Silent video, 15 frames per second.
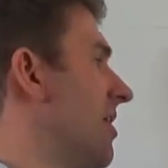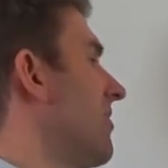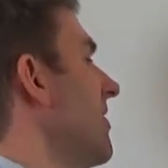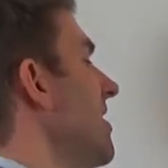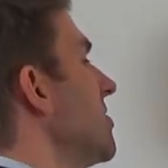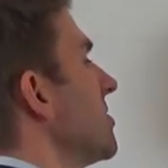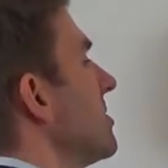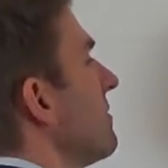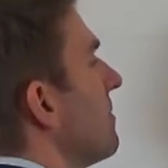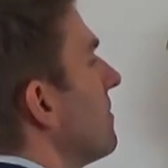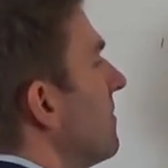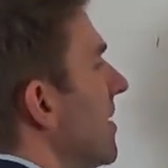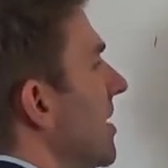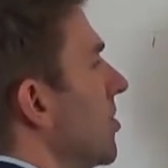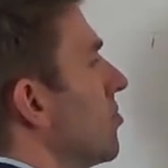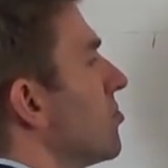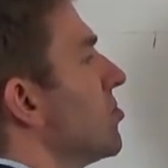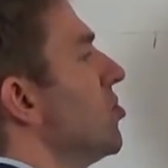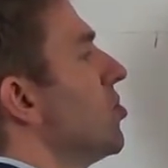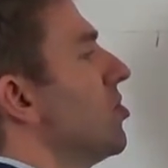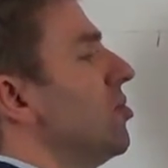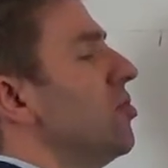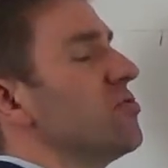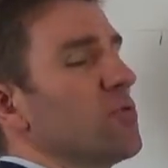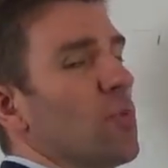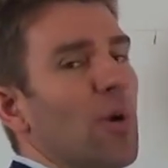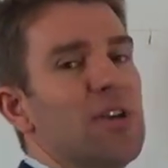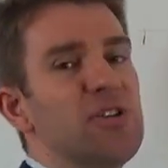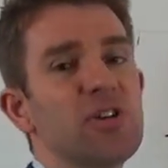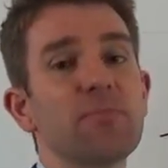these are different vehicles that you can use and
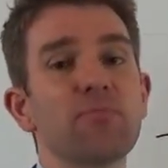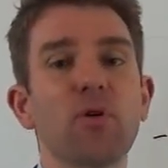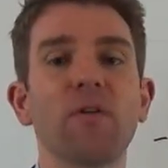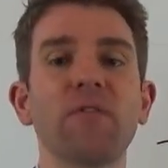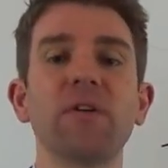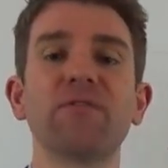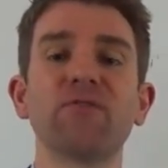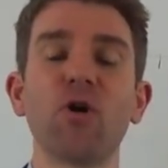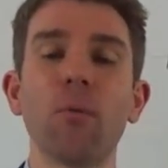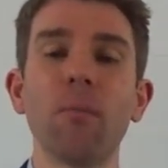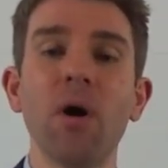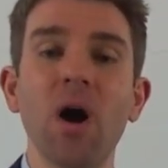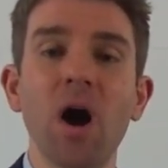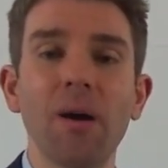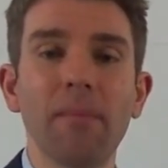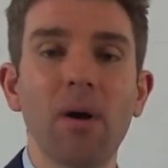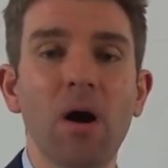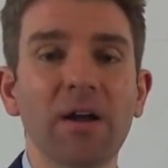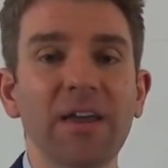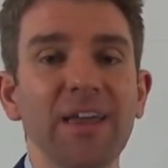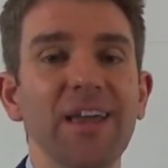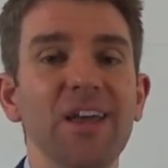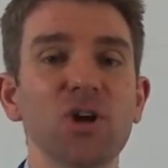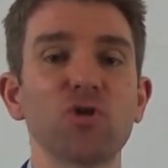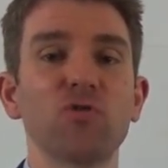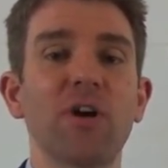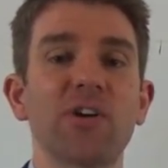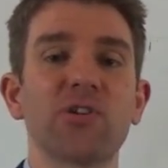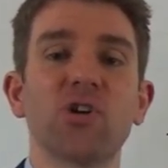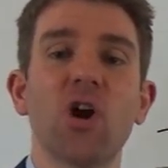ways you can profit from a market
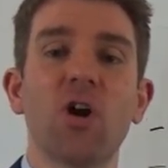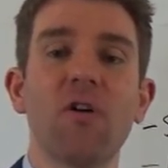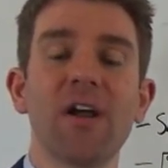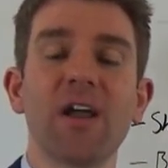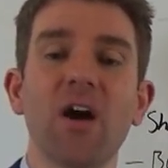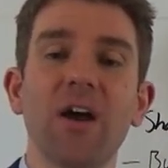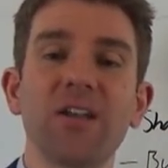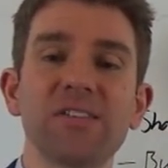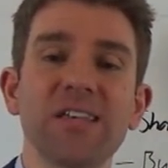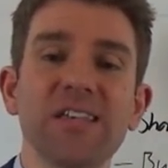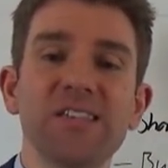crash. All right, guys,